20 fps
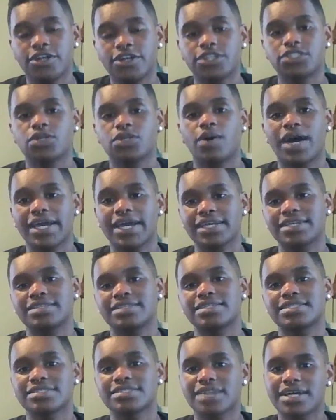so I can
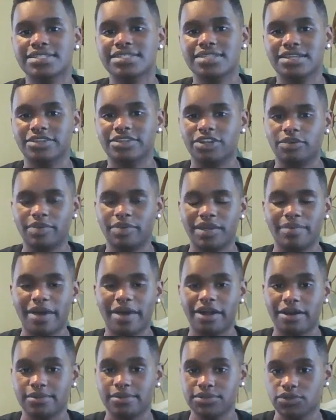discuss a little bit
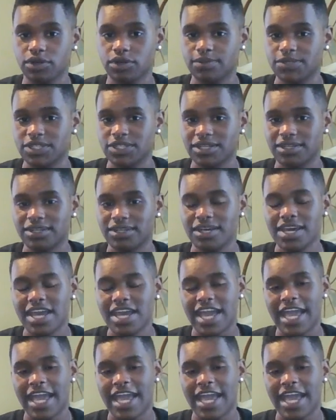about absorption